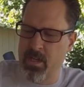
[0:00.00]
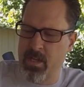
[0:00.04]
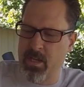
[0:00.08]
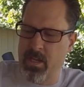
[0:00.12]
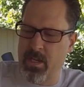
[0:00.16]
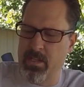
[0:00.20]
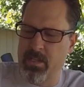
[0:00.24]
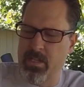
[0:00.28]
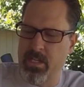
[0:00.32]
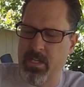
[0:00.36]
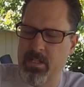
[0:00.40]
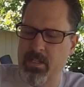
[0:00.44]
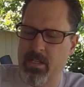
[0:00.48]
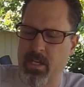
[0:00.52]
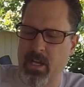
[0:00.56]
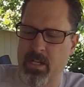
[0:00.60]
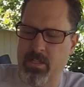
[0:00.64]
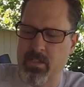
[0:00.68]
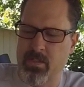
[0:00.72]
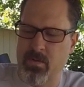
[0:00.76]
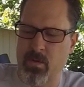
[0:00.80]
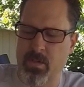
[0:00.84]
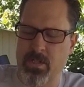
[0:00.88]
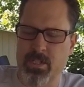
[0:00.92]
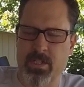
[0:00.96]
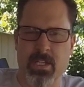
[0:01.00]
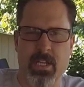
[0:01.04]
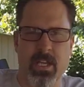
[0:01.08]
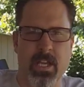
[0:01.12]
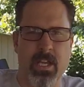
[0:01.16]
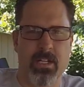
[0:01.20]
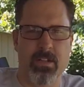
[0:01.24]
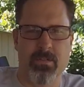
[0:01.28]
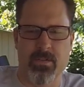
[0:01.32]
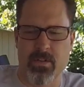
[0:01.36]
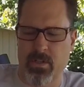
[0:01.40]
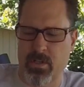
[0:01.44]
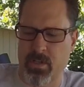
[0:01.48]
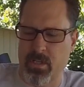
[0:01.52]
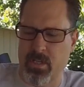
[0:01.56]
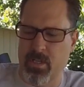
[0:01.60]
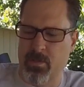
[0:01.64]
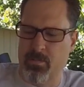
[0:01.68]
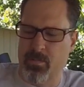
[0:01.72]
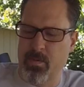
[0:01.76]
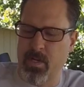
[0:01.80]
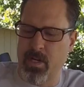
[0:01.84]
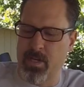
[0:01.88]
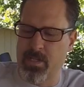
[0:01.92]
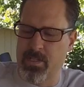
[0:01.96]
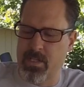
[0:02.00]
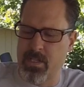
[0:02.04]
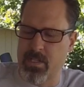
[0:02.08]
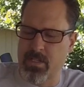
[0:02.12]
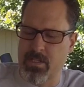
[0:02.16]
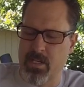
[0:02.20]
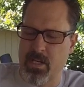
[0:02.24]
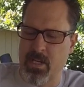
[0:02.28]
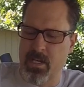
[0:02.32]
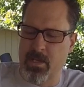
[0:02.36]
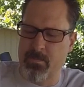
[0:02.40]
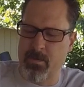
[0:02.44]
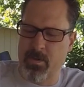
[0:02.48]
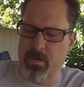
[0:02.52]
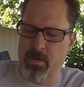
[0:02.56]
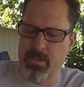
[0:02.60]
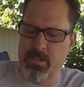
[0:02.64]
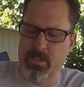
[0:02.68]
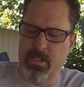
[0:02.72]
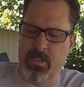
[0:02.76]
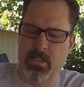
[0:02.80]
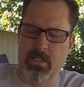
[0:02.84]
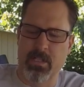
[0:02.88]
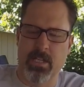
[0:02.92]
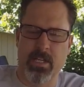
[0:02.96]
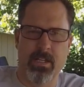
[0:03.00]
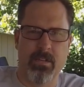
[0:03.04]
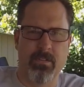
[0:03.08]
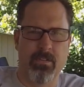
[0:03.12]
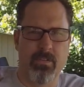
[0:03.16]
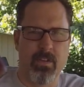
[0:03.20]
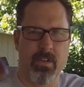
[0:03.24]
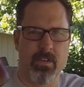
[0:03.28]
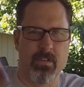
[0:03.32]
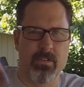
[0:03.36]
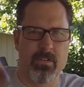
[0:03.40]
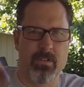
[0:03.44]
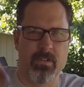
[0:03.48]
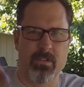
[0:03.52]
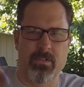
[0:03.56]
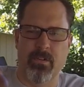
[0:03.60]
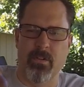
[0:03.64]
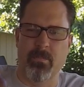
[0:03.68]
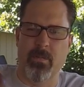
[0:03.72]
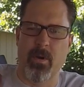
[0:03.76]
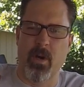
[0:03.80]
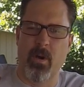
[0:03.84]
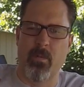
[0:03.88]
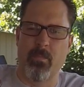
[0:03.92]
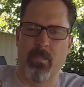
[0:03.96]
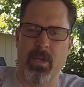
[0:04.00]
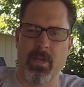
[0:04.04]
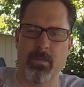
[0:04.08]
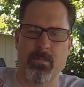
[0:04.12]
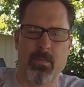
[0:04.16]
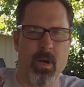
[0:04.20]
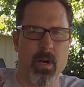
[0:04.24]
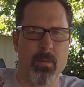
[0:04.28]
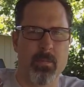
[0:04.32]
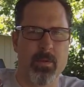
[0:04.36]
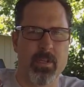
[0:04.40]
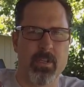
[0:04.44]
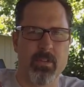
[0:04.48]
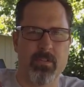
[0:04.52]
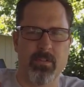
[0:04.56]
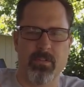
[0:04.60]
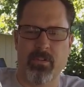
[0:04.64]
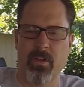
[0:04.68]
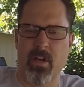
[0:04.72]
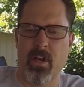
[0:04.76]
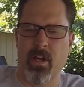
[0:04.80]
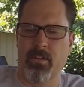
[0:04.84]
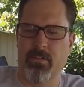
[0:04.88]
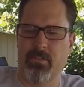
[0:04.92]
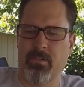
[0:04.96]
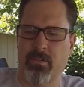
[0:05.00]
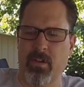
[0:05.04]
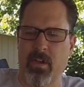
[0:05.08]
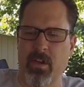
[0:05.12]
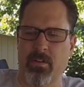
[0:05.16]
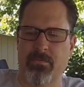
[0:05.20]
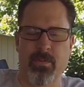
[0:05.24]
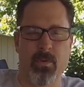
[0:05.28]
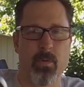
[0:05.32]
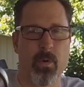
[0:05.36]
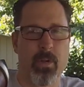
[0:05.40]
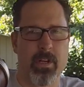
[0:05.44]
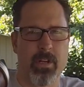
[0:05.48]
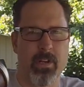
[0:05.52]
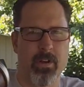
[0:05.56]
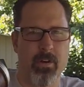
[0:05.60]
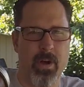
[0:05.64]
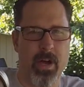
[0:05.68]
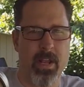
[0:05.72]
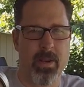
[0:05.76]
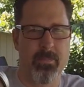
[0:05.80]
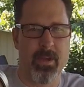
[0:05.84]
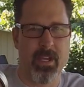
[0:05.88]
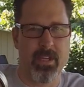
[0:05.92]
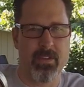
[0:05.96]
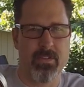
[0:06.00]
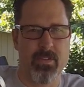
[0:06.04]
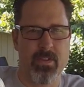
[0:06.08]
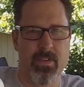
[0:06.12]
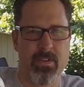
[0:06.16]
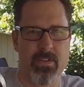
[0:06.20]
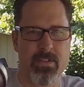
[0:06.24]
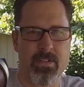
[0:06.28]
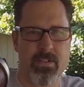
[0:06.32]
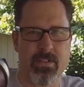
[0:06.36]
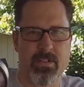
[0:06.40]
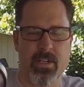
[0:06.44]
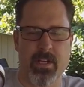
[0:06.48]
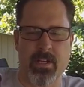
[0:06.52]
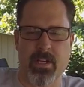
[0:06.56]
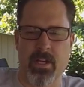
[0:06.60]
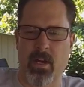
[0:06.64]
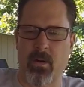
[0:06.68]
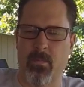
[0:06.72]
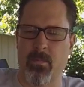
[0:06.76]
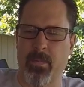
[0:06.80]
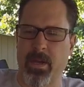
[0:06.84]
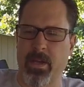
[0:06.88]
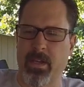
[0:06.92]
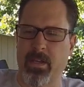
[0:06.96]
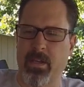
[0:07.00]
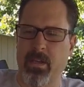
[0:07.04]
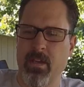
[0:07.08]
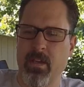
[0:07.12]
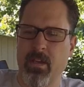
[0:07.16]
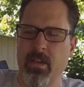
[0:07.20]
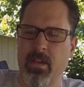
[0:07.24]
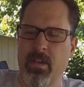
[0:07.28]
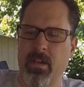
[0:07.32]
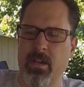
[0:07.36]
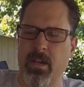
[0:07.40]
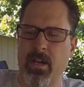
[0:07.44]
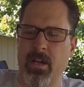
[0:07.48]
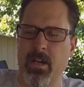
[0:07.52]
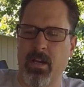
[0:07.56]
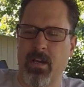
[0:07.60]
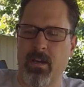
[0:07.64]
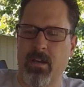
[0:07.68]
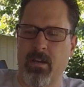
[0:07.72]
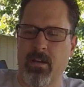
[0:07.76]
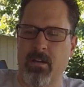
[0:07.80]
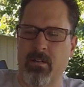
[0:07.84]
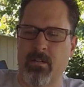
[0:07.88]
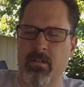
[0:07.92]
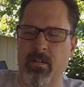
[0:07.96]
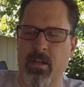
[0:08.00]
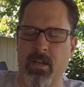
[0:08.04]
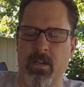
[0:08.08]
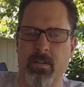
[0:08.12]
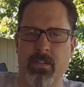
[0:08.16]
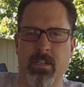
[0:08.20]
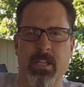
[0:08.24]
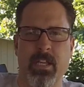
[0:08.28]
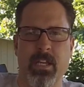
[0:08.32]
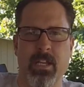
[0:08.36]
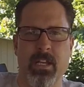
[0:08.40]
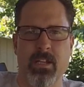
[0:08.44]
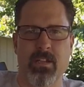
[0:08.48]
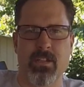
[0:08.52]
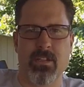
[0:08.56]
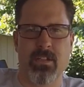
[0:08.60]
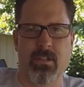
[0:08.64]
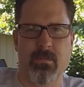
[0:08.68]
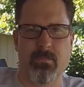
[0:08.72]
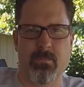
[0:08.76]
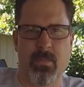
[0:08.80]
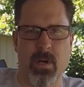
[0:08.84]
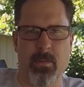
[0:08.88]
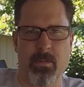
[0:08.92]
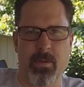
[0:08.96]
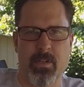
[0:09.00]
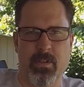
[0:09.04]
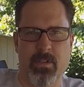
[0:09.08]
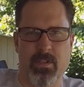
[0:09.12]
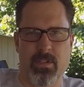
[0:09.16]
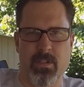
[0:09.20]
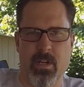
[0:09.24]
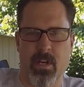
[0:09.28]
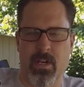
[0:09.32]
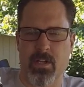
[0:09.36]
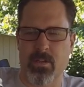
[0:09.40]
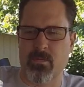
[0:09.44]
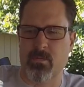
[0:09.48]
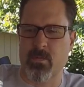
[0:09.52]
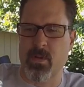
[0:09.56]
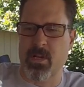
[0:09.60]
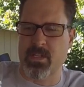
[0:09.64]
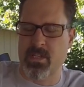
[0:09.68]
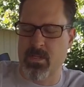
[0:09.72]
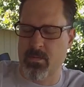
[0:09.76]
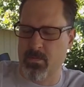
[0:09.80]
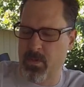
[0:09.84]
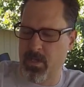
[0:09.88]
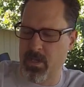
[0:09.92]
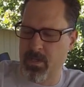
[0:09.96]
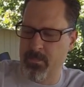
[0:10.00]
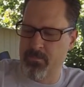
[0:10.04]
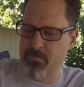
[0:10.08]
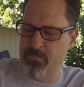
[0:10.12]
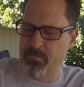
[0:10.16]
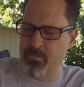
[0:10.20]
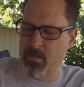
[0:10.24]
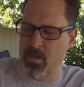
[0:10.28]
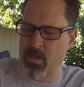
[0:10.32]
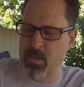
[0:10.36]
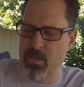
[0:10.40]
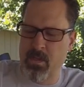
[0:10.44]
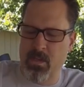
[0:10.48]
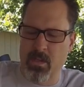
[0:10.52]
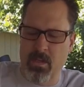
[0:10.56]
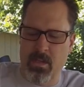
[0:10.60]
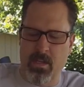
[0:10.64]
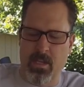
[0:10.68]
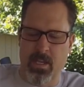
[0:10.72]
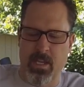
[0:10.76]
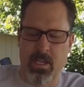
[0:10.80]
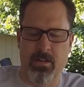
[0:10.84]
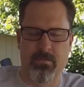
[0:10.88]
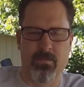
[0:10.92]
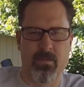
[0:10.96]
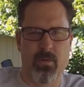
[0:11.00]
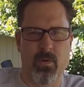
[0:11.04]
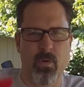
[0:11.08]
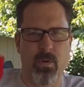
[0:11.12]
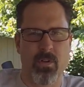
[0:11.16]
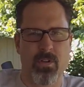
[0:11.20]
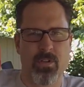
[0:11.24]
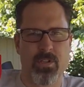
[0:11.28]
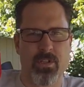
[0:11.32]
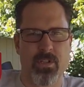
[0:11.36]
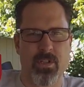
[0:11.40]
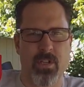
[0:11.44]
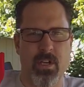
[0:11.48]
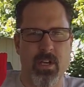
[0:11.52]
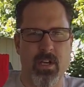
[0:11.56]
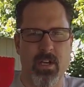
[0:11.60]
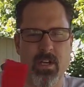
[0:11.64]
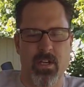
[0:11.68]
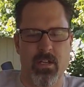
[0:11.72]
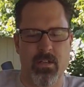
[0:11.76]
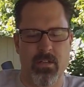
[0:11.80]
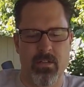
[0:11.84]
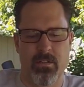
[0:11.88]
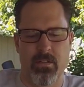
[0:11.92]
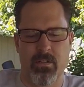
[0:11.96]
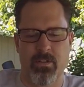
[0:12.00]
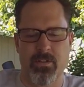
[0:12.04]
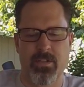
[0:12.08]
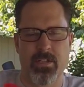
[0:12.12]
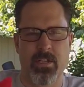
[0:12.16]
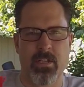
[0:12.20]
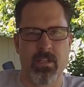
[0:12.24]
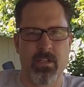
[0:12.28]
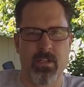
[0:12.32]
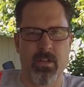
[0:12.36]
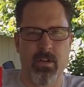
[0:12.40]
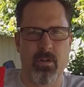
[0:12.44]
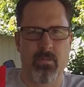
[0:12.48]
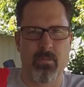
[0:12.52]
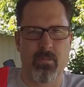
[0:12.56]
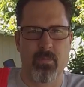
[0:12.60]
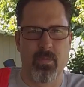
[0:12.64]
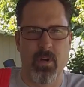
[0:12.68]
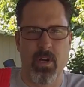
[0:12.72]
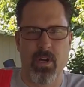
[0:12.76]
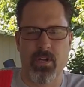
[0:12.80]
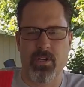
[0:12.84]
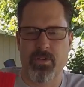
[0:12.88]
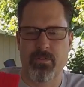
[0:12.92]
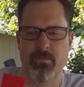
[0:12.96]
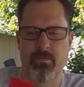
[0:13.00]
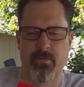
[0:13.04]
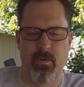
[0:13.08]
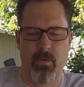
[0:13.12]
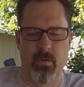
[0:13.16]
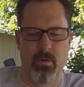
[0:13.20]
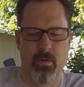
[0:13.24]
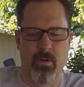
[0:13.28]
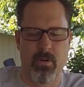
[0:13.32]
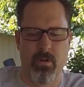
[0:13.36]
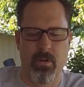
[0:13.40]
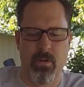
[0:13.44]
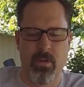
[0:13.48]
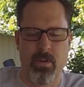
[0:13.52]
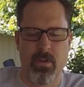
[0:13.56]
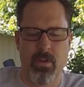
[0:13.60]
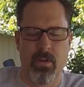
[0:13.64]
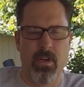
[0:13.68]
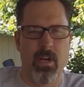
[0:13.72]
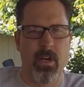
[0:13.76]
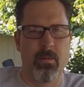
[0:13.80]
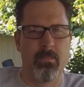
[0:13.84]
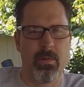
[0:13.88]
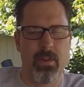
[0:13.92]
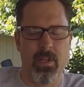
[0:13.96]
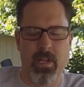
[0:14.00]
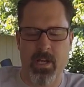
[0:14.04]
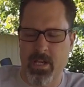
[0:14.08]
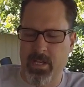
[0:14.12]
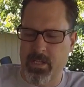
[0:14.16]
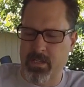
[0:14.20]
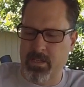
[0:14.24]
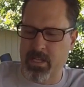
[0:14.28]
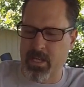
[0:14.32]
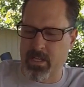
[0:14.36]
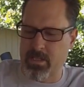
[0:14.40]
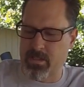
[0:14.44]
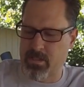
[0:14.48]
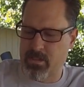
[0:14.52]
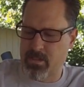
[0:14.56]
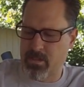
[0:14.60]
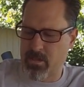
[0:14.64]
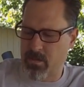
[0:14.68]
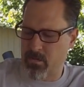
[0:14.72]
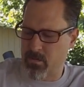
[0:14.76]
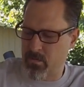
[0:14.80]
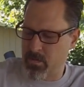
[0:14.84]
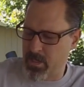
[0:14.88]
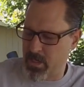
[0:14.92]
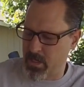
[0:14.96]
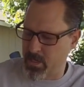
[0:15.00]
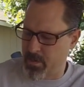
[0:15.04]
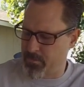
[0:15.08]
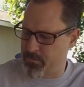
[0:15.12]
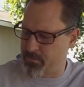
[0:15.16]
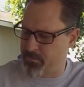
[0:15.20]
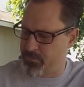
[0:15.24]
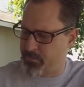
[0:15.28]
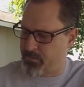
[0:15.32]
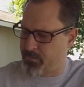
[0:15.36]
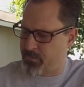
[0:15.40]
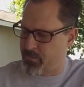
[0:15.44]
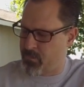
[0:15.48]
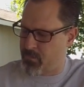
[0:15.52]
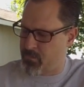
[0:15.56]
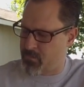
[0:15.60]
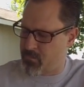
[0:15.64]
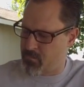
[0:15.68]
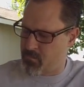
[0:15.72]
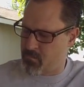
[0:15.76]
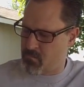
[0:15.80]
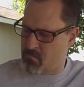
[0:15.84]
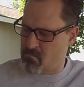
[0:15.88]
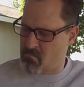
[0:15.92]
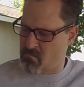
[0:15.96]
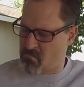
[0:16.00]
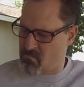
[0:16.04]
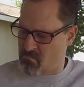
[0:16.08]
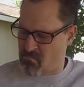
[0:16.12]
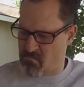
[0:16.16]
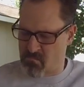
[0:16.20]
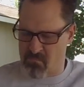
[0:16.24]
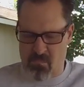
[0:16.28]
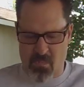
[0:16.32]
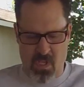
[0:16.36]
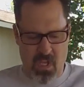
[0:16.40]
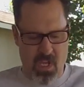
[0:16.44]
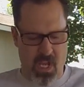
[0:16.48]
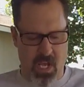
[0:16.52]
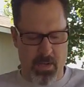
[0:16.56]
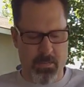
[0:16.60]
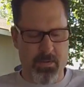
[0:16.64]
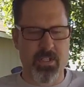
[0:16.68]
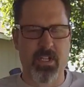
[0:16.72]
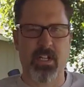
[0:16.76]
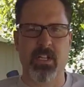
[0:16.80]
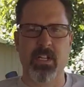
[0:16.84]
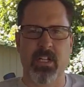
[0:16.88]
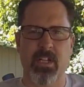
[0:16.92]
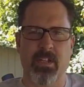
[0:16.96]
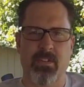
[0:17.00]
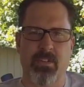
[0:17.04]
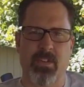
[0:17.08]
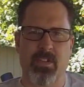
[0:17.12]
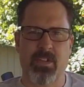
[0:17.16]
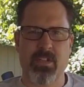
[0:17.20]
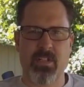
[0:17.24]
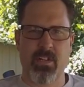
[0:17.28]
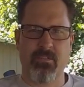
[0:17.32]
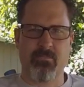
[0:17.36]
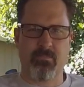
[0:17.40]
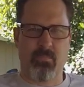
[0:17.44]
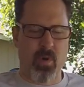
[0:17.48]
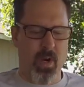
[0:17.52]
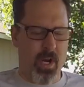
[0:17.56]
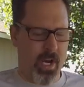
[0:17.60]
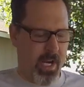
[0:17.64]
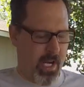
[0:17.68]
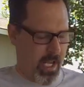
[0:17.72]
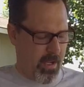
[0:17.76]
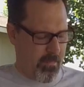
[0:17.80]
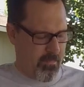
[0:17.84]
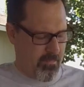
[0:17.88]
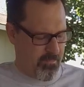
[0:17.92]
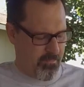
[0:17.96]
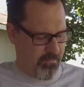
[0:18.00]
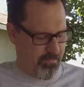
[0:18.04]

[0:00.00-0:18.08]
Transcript: And then uh, towards the end of the cooking process, I'm going to glaze this in some homemade barbecue sauce. Uh, if you want to know how to make this, check out my uh, uh Guinness barbecue sauce recipe and of course uh, a little silicone brush for applying that. So uh, I'm just going to get this stuff brining,